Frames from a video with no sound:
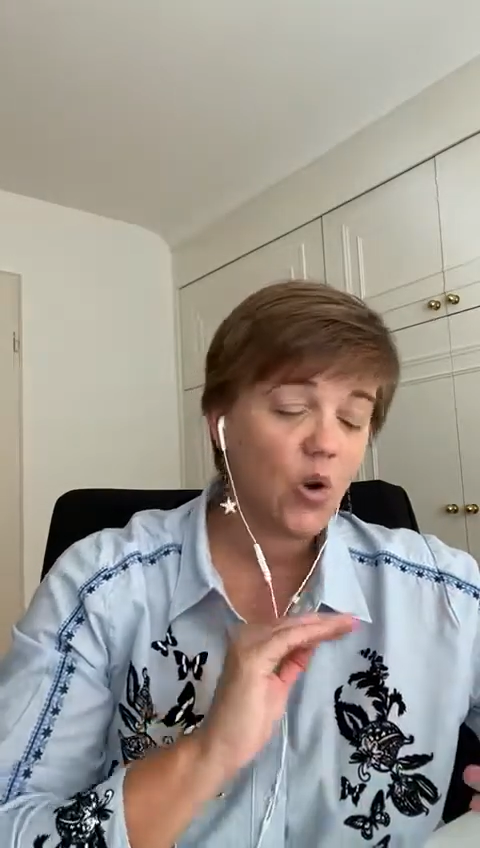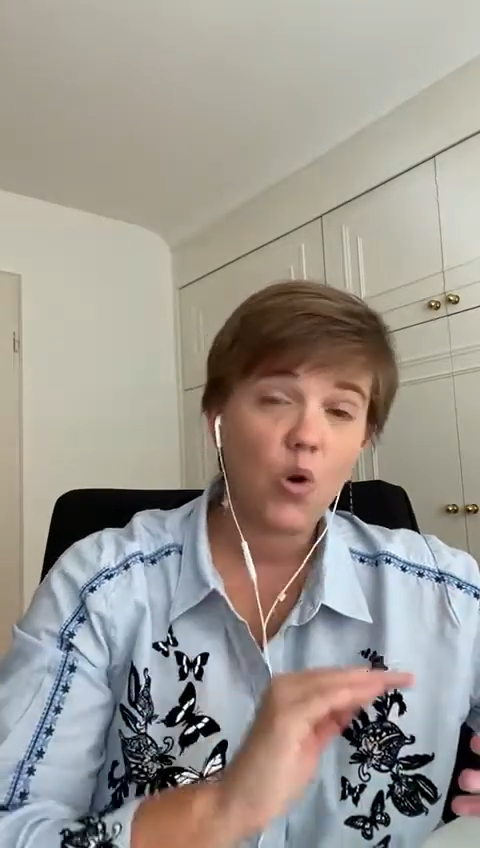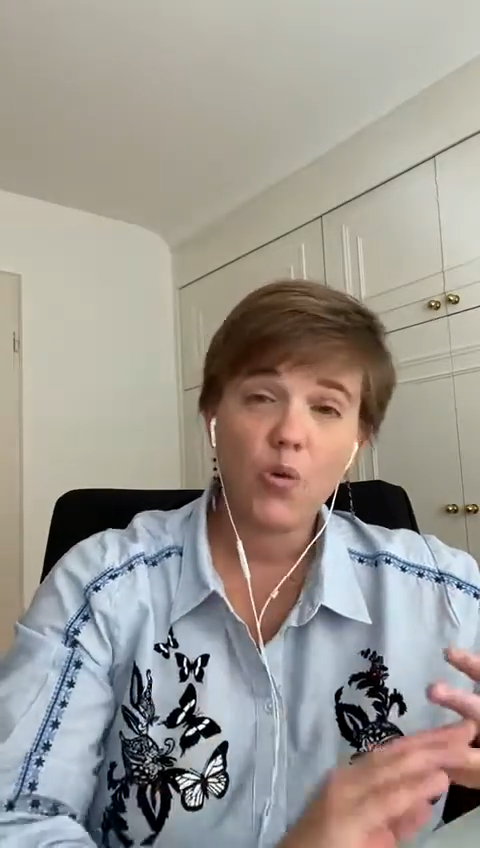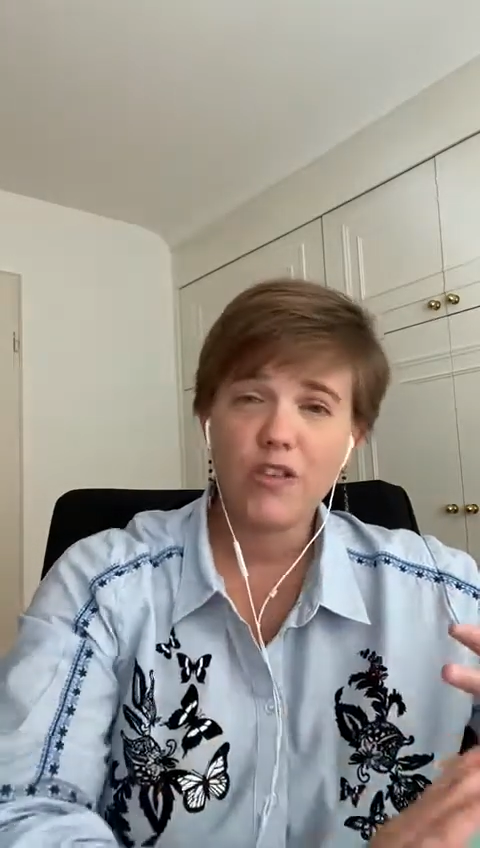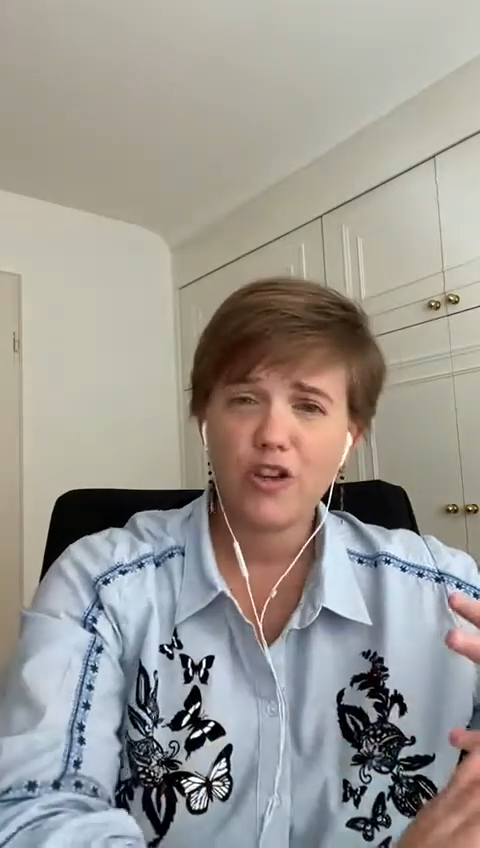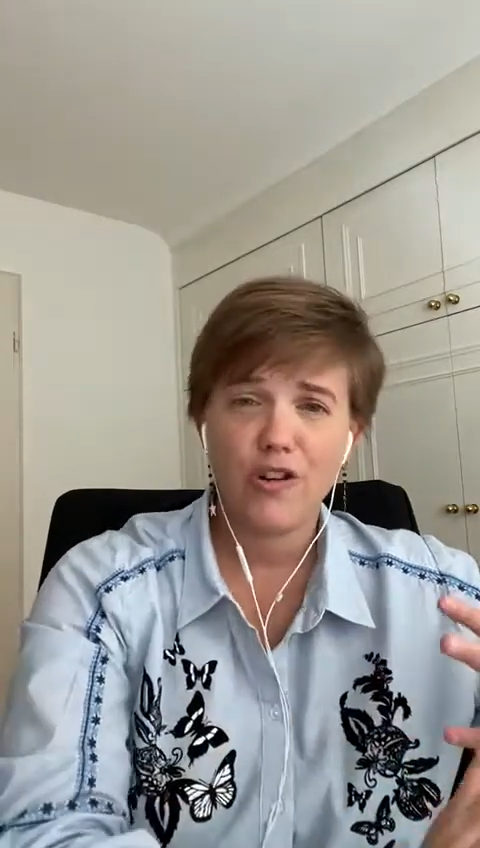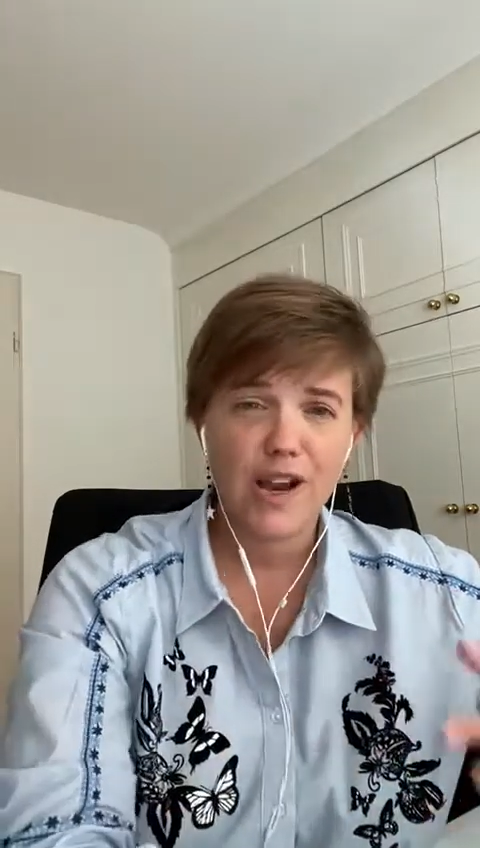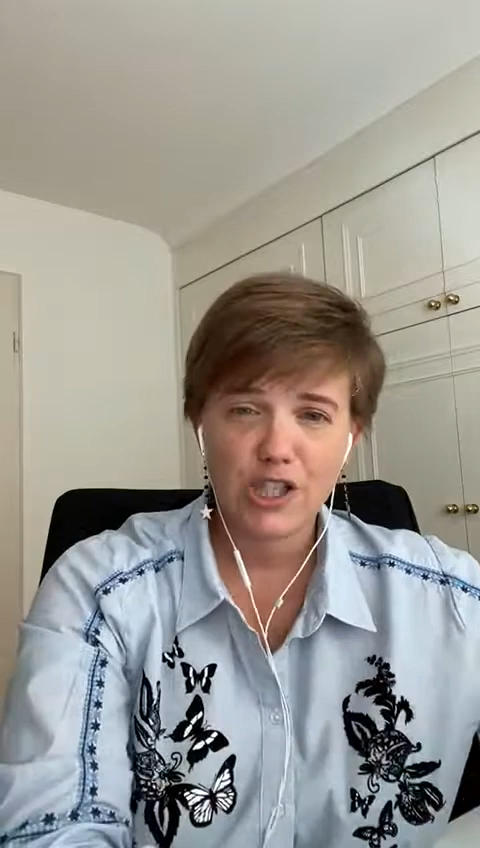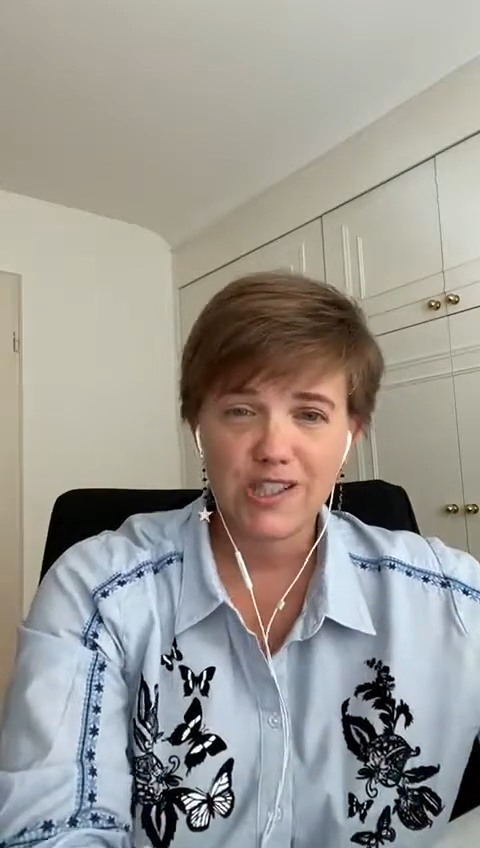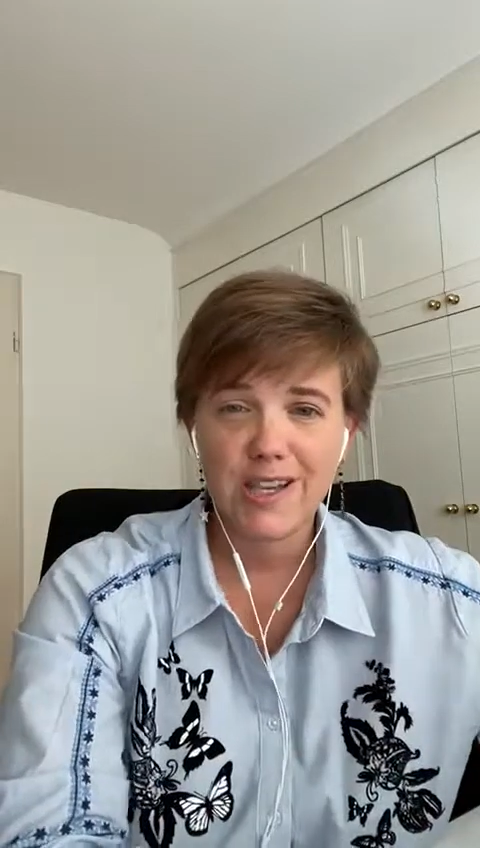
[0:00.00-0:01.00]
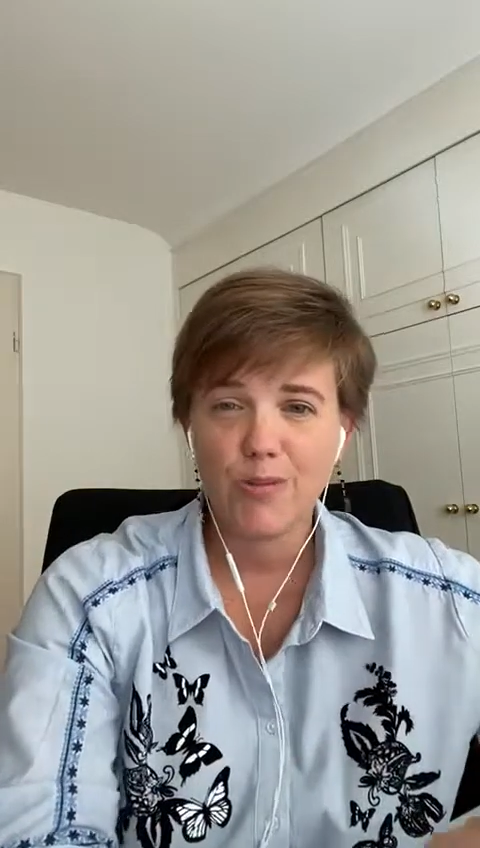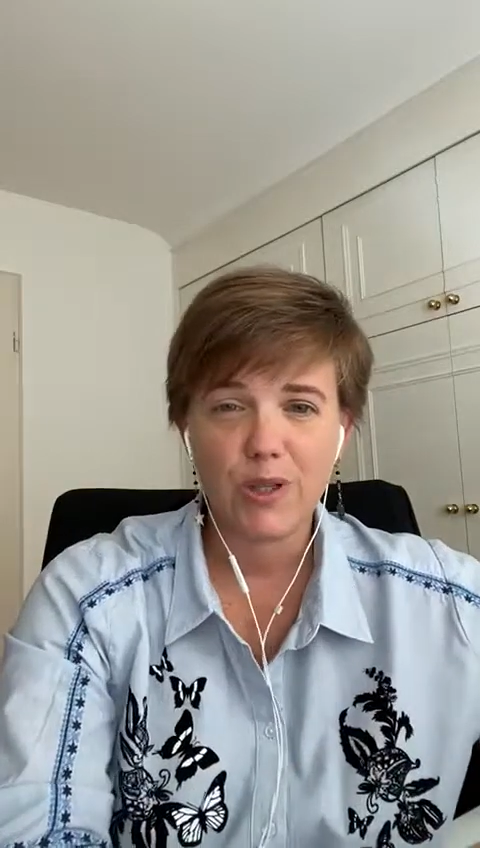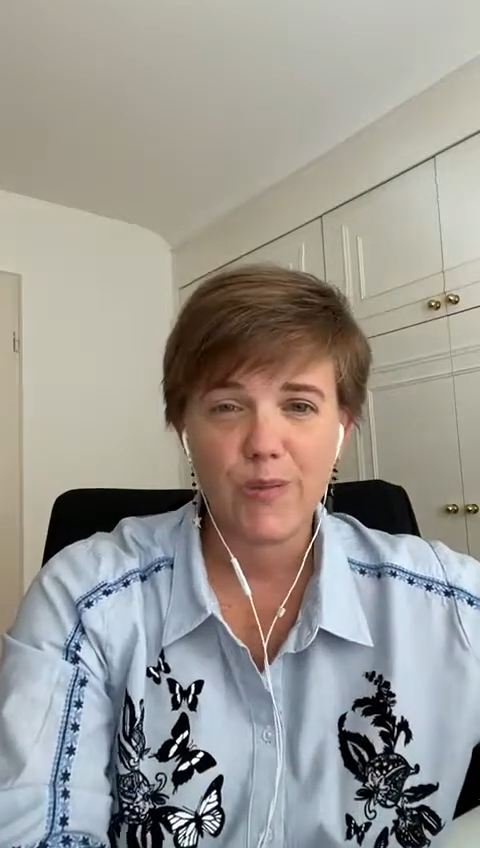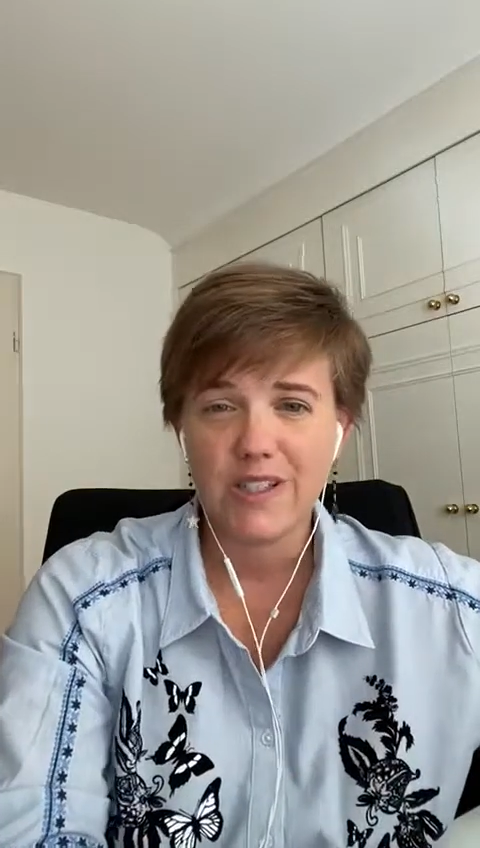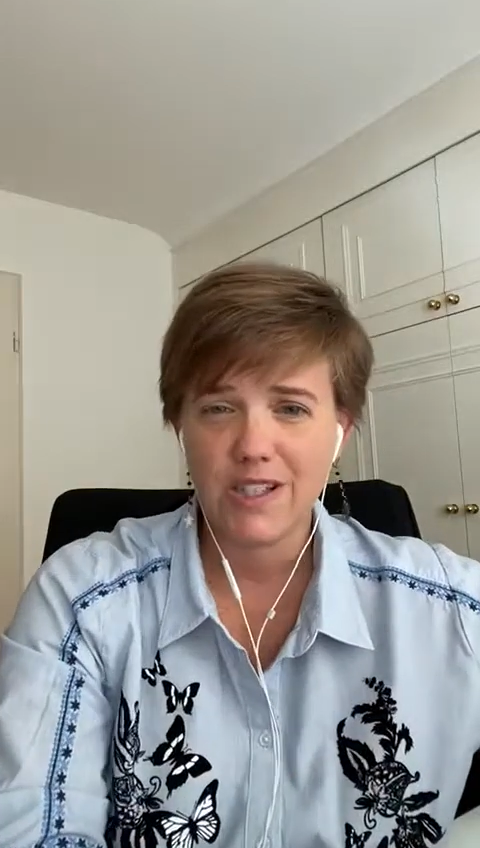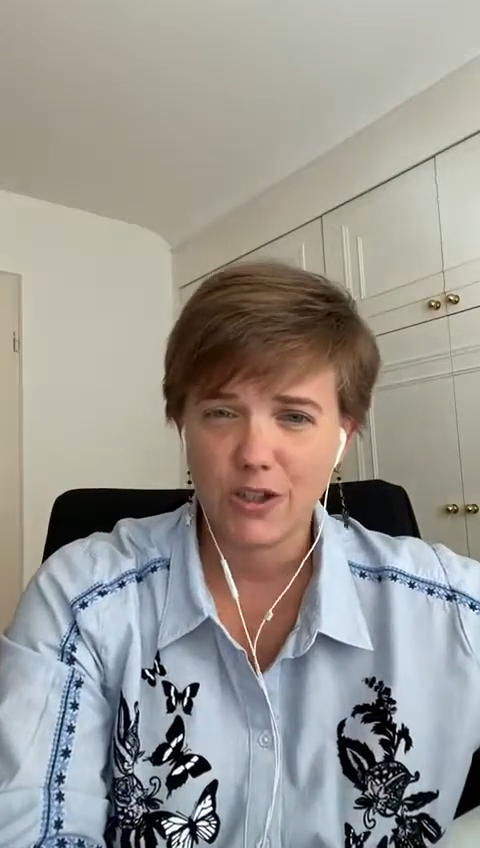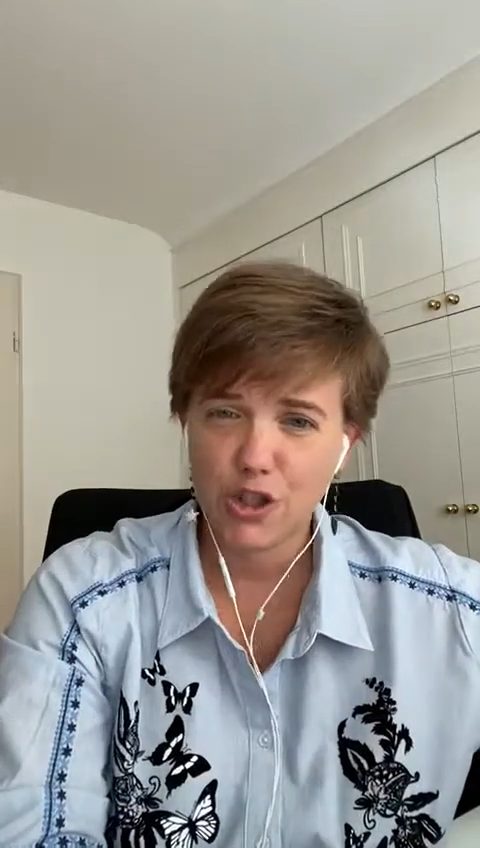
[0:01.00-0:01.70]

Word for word: or whether you're actually implementing